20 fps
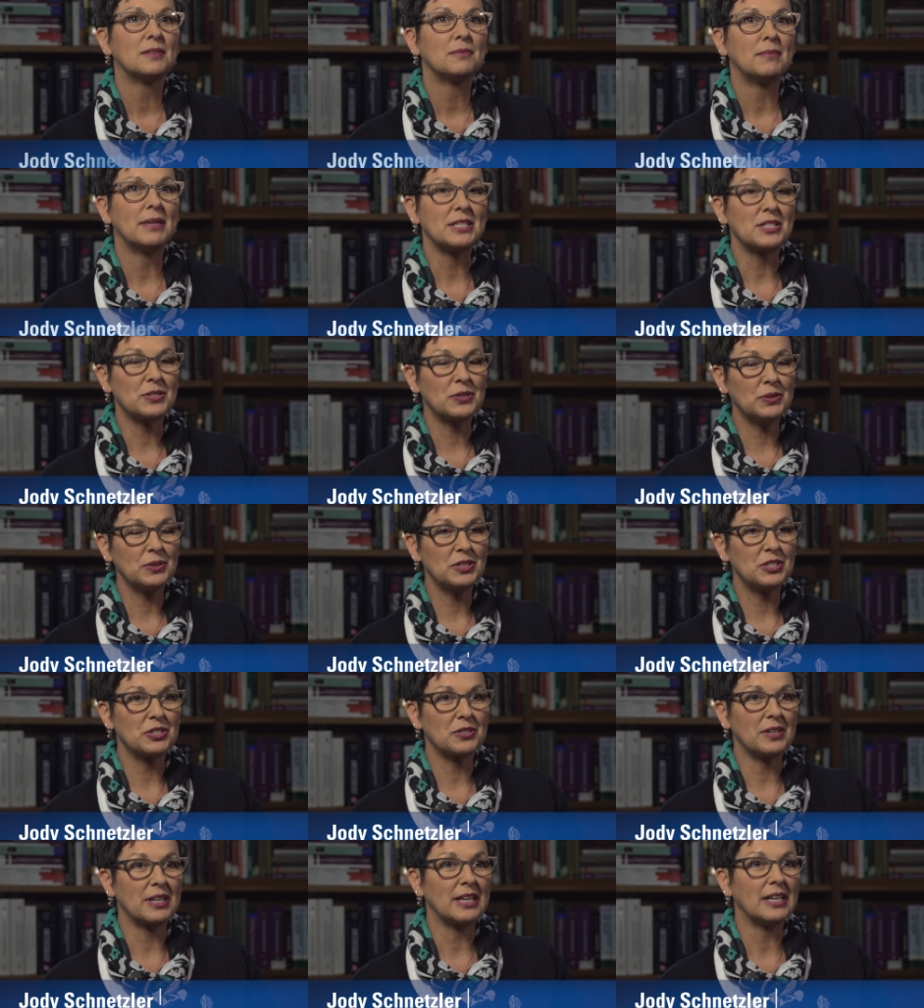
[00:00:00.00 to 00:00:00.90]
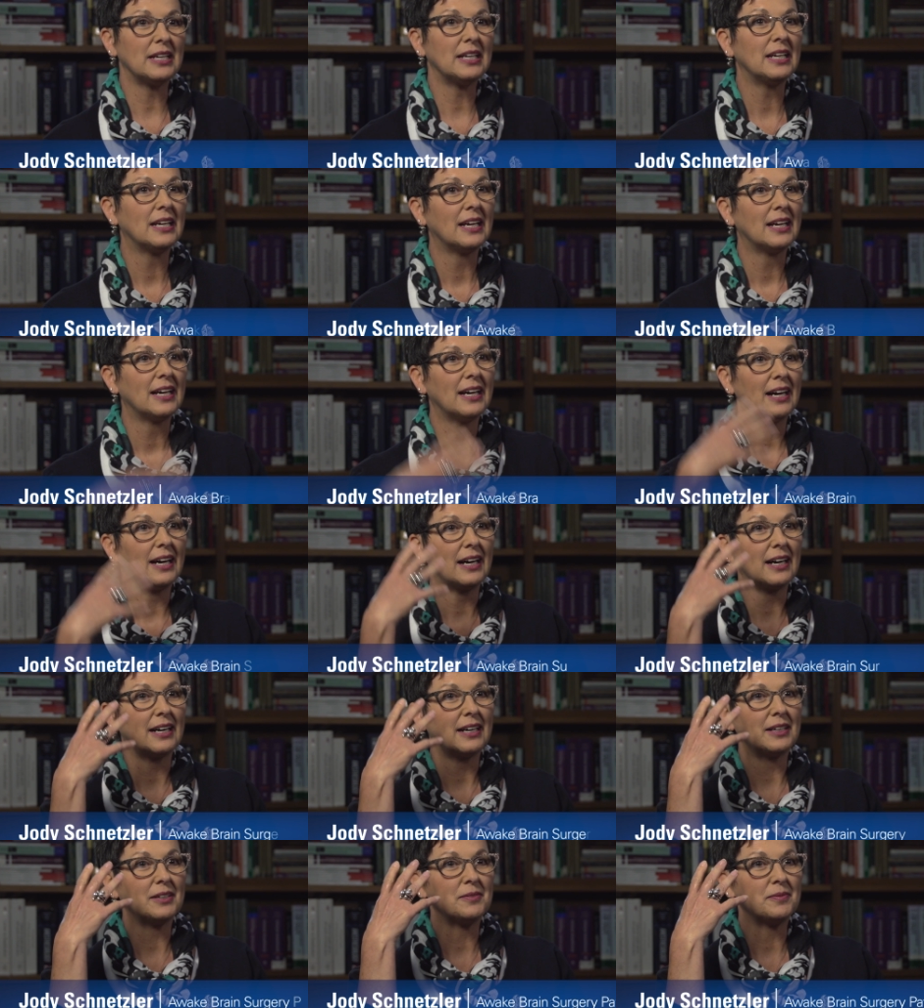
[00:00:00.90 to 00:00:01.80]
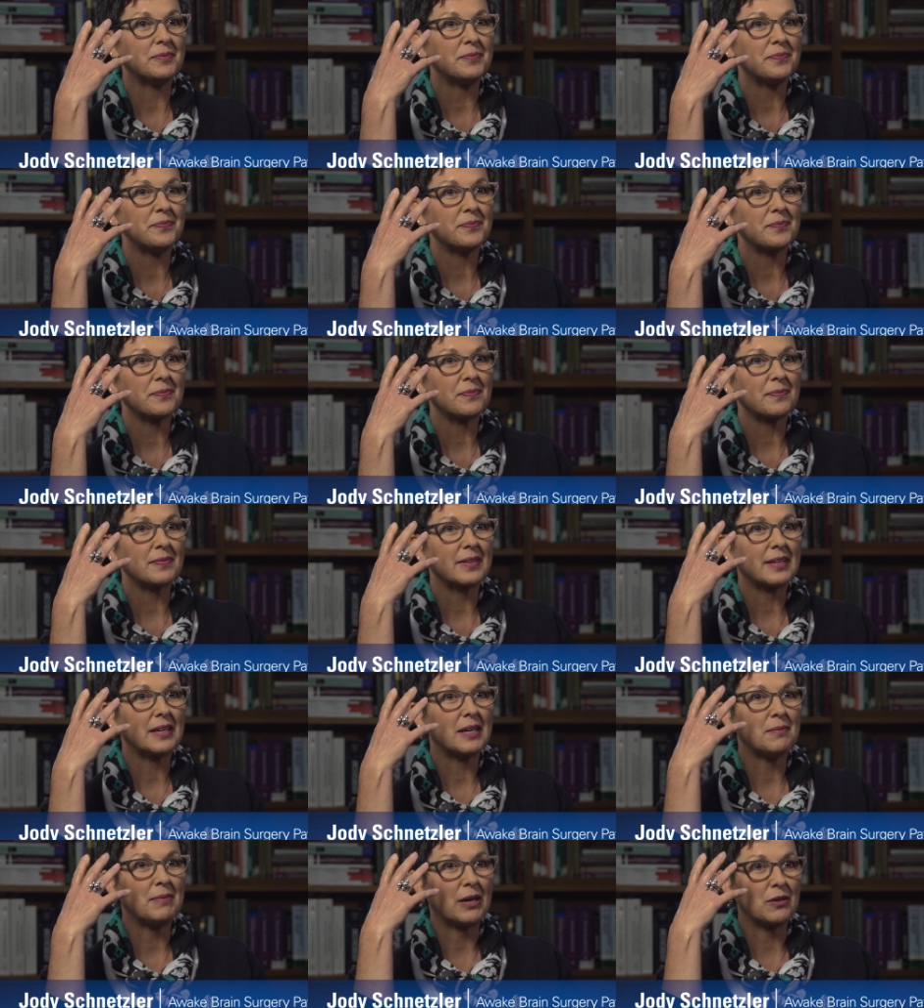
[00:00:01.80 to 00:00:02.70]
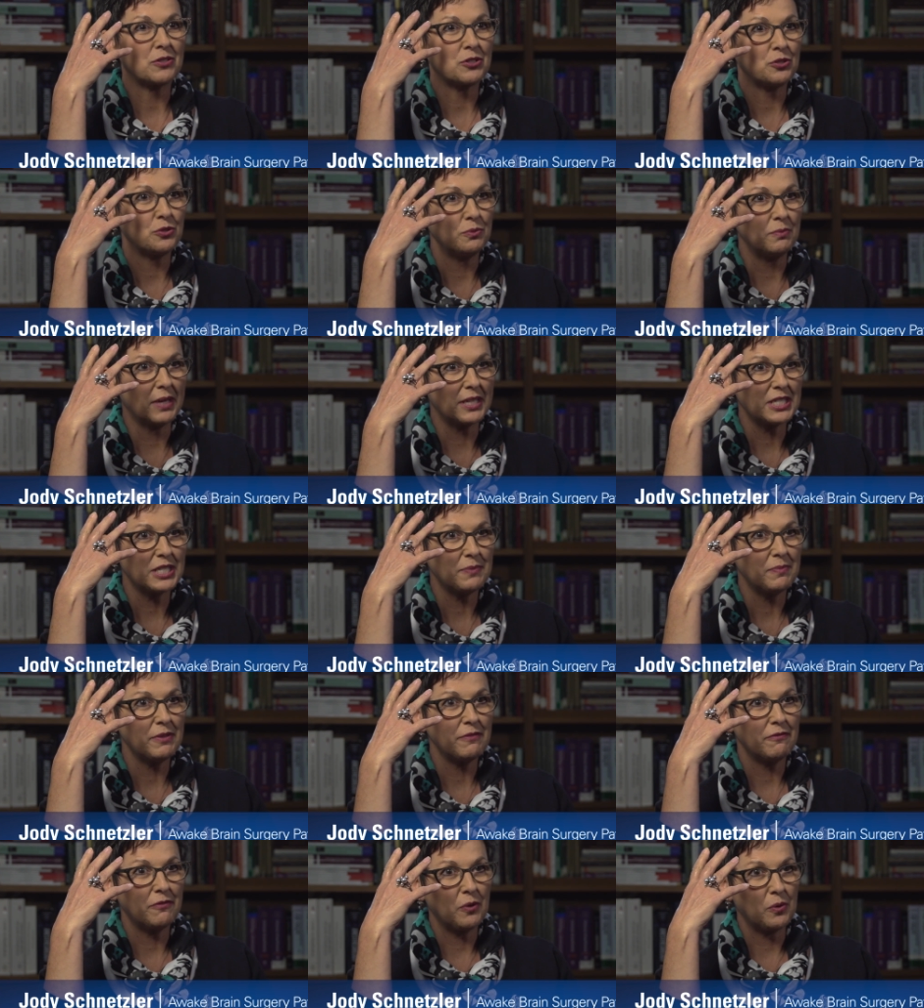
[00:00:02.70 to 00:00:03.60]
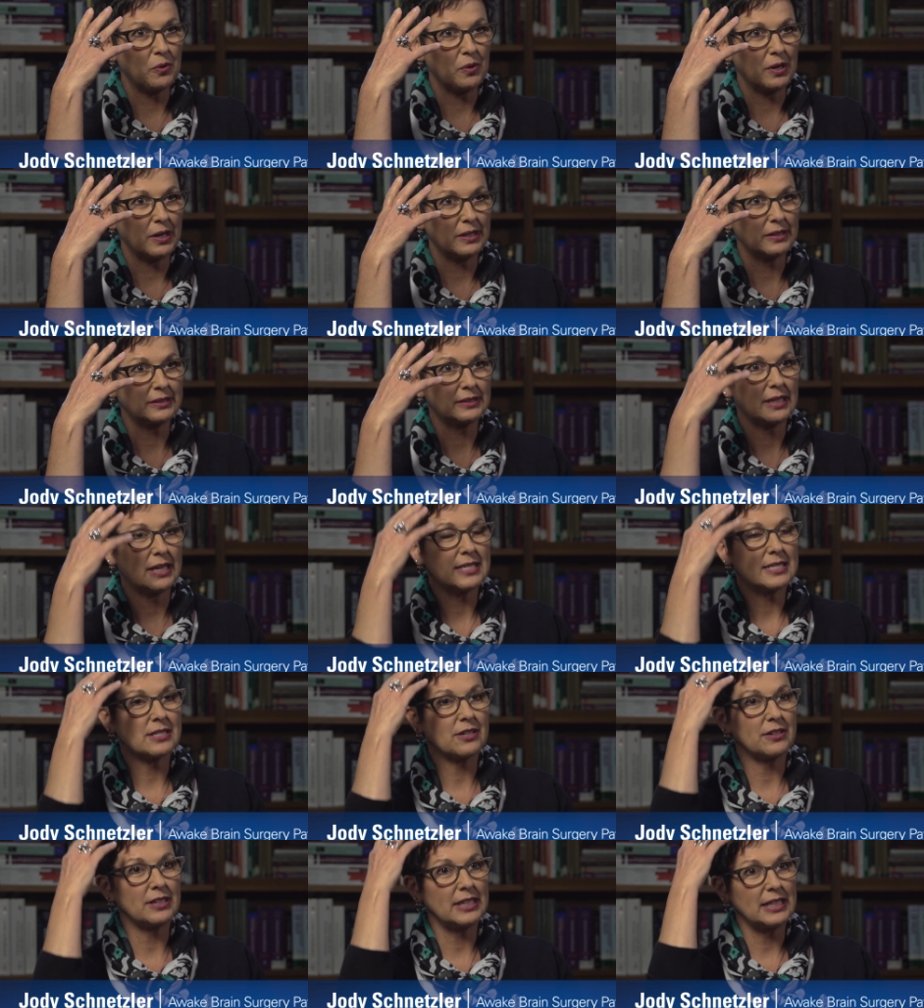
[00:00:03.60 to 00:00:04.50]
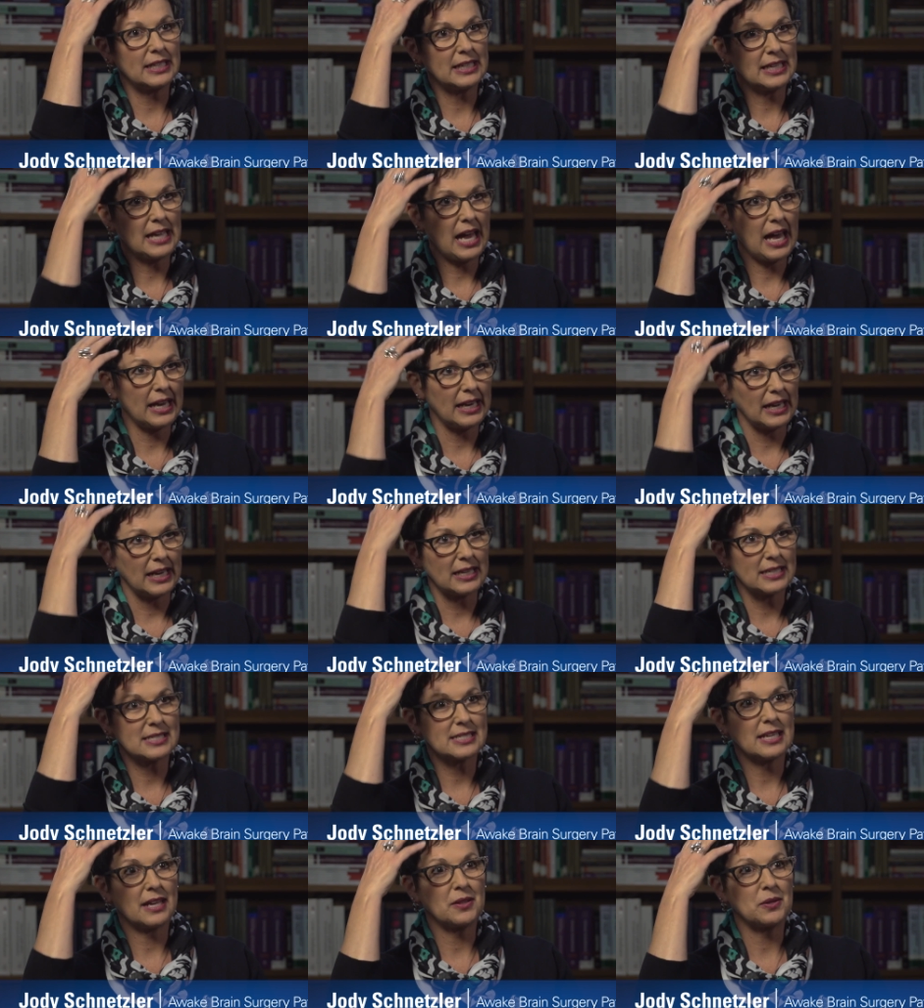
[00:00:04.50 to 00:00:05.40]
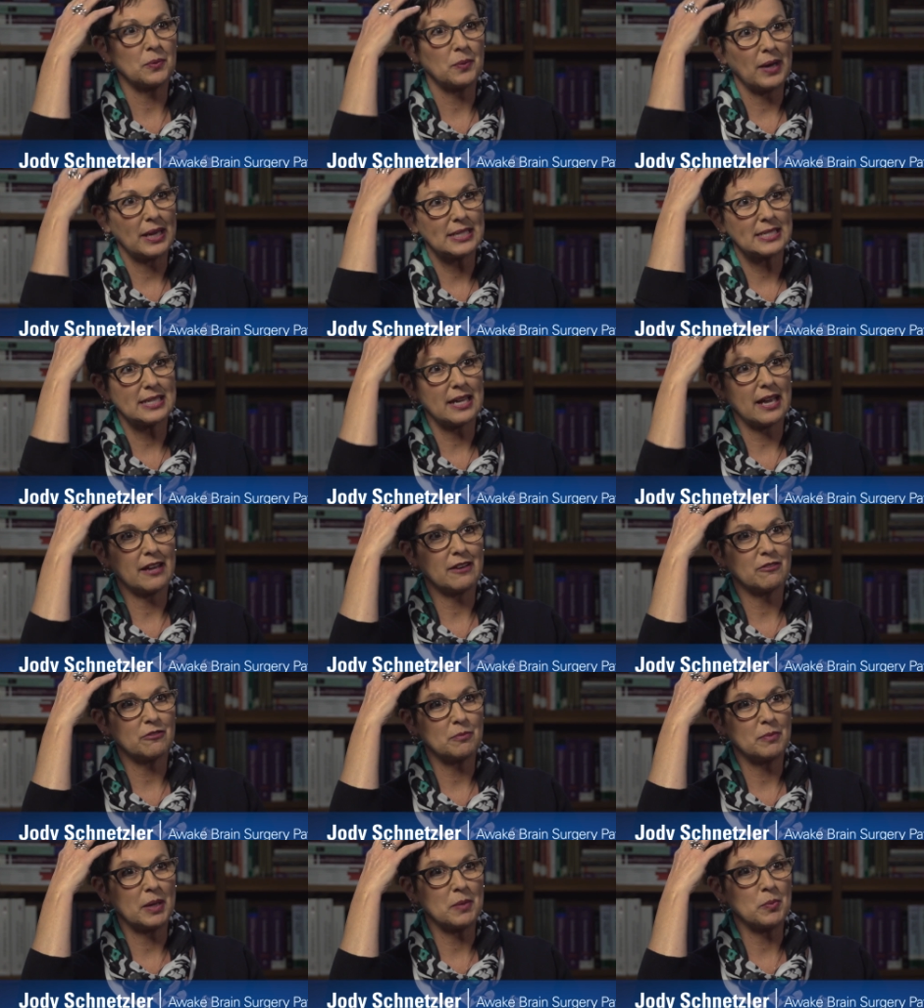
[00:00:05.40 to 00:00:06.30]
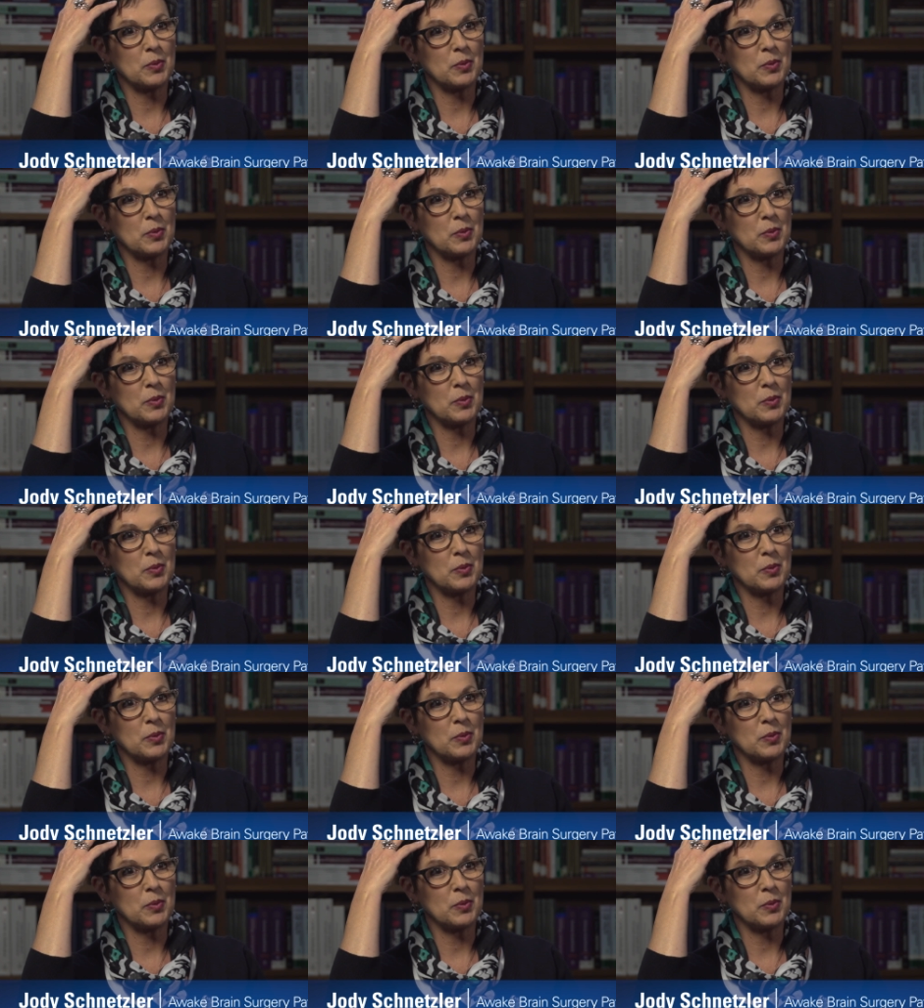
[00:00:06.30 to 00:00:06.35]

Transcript: my surgery, um, about two months before, I started getting headaches on the right side of my